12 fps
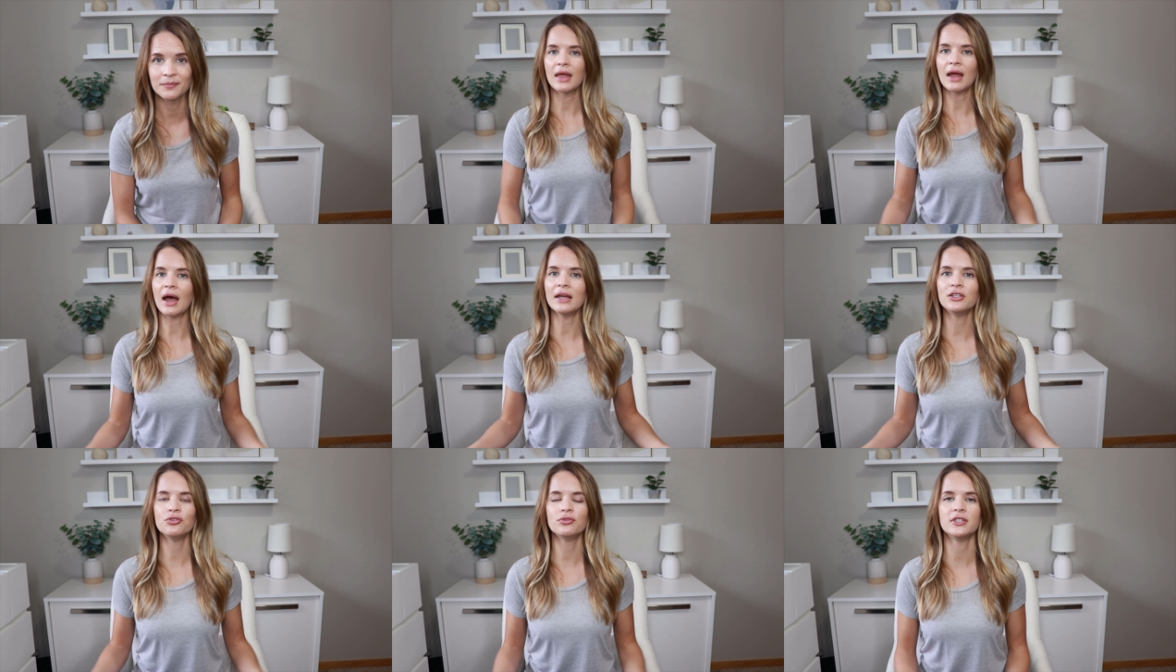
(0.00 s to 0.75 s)
And I
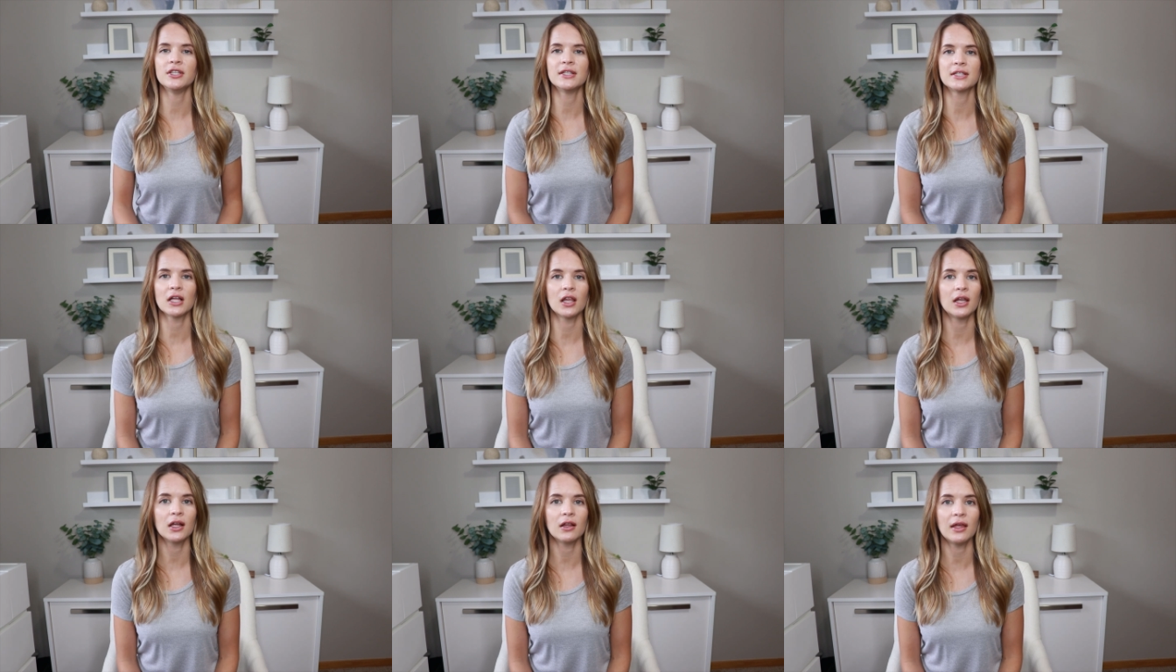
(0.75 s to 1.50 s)
do see this
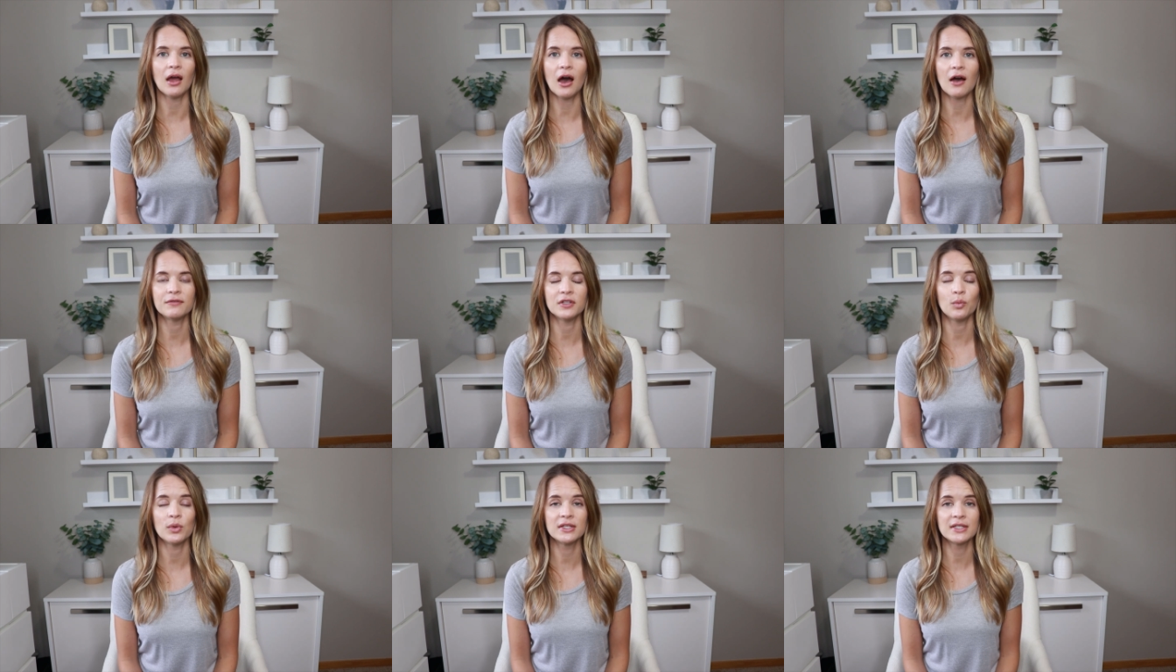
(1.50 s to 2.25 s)
clinically
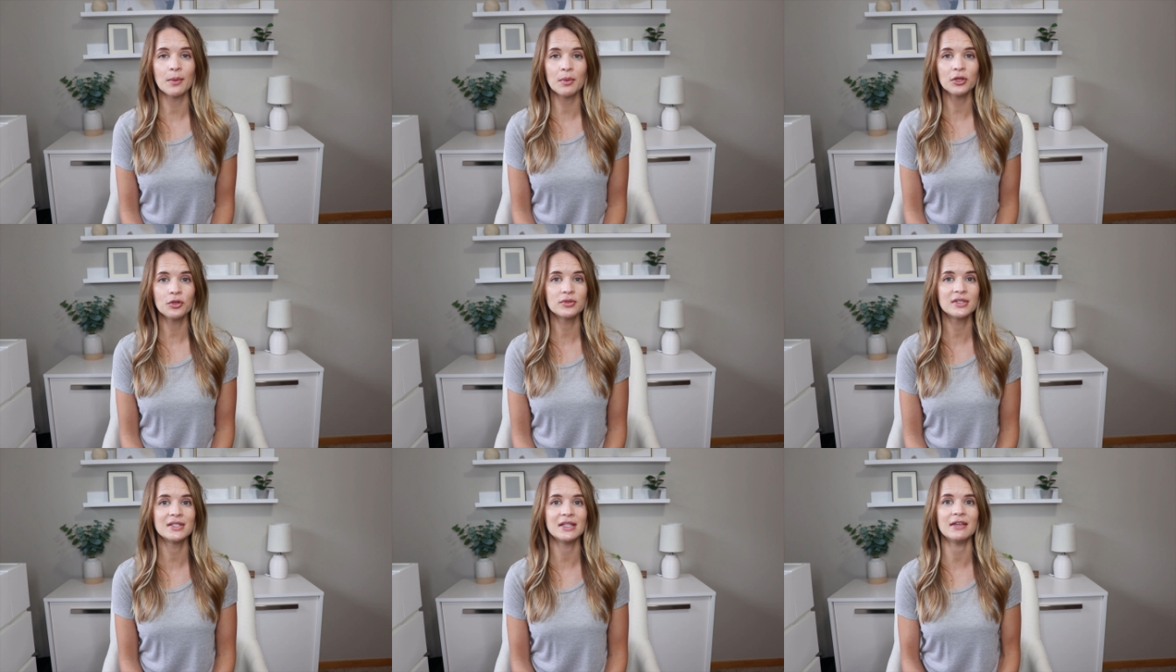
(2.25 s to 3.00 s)
often when someone
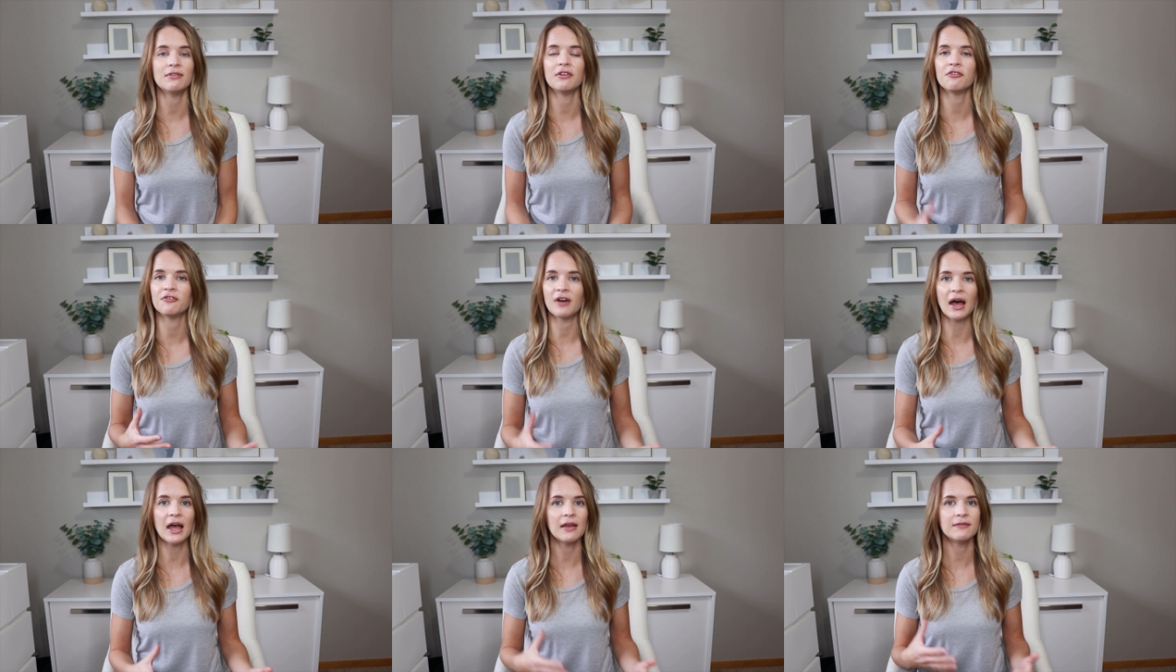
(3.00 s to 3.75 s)
loses even
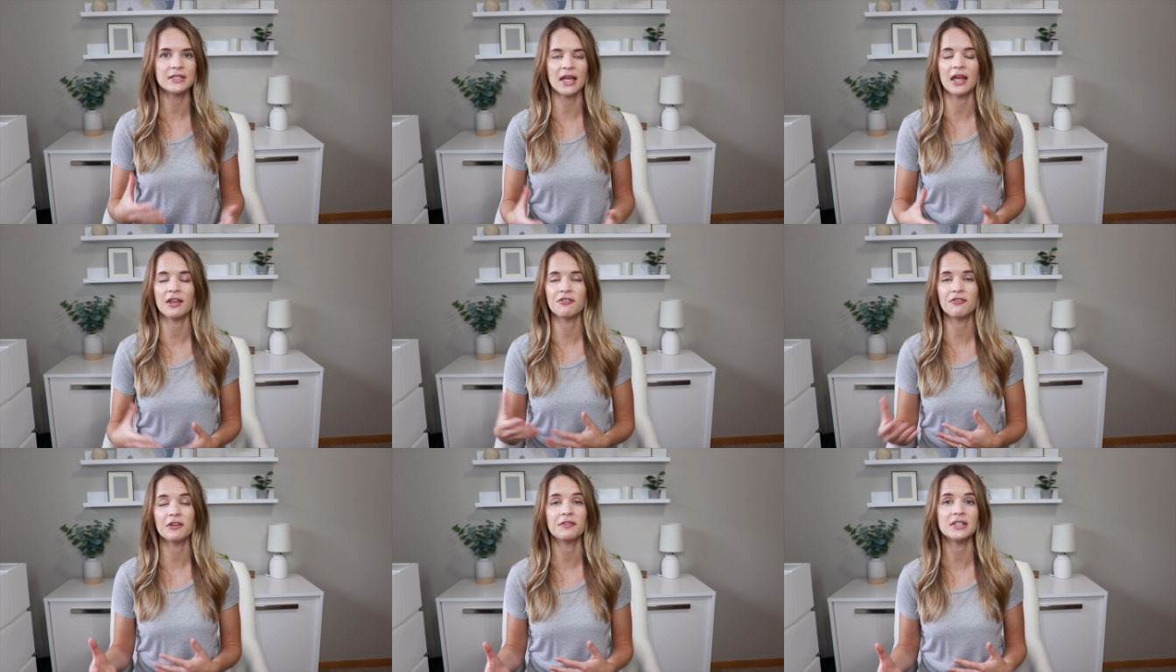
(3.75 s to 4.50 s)
5, 10,
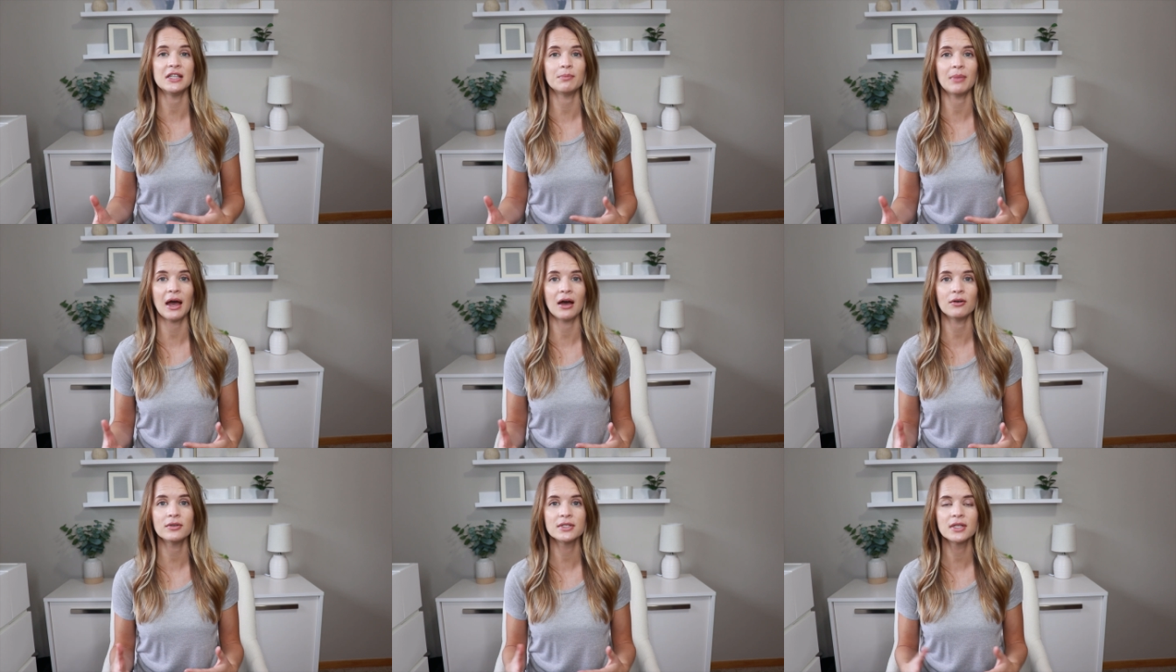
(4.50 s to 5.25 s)
15
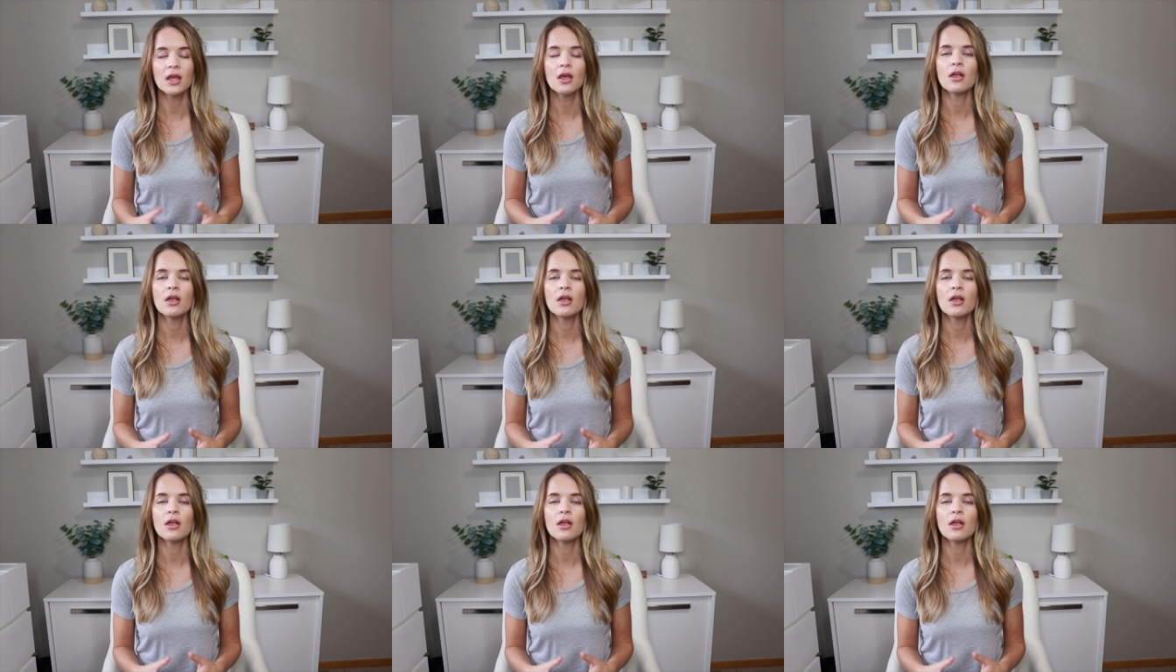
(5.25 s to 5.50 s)
pounds,